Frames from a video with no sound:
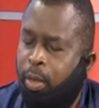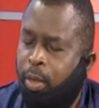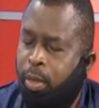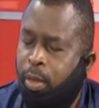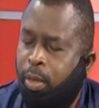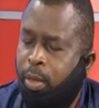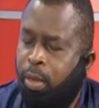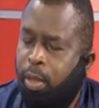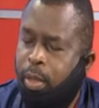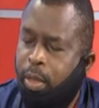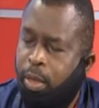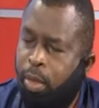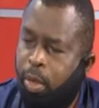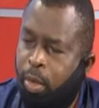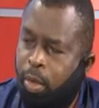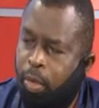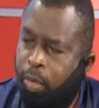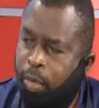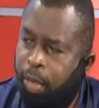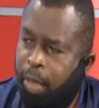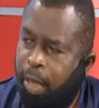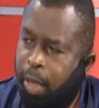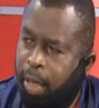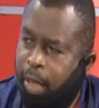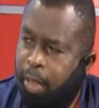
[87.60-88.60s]
since
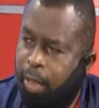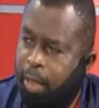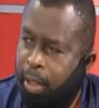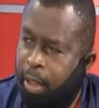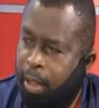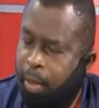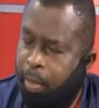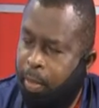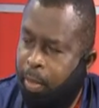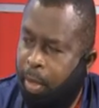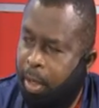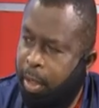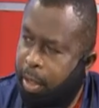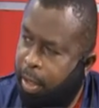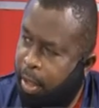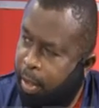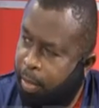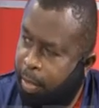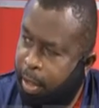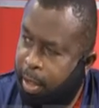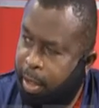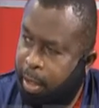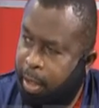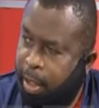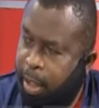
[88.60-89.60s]
COVID-19
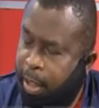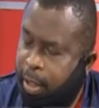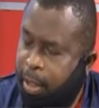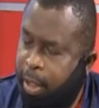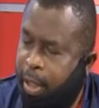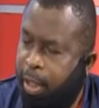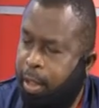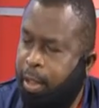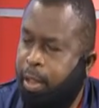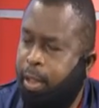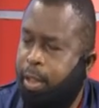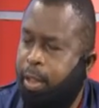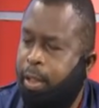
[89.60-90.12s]
pandemic started,